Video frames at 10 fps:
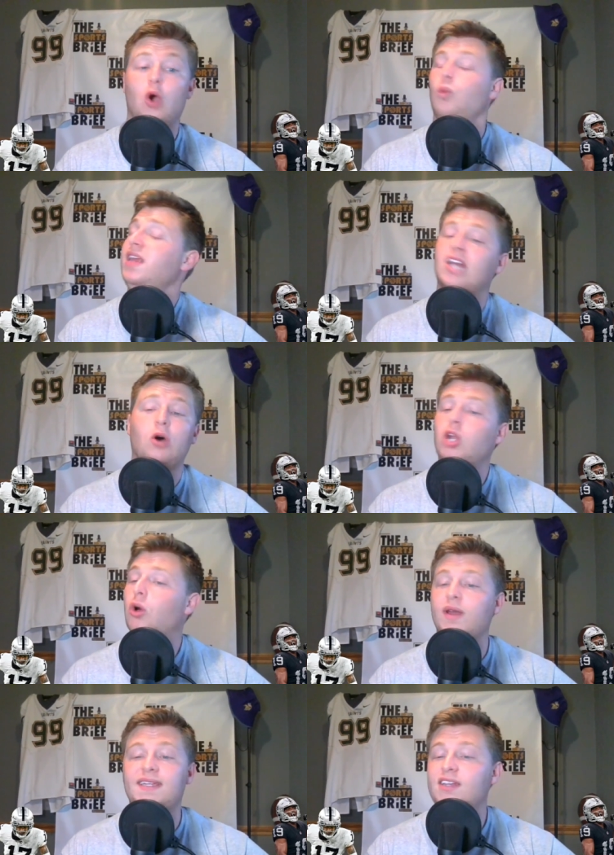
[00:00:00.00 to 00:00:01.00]
We don't know
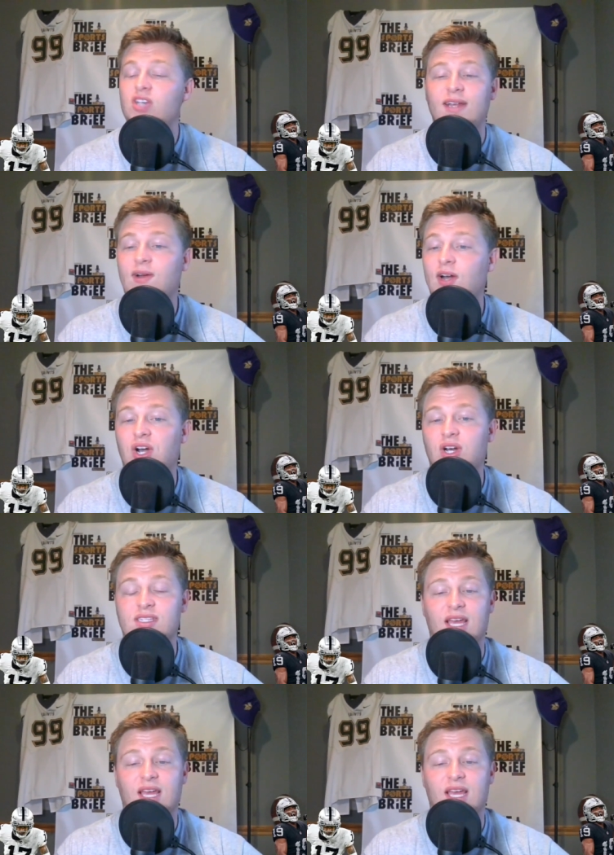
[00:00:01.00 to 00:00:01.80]
what DJ Turner is.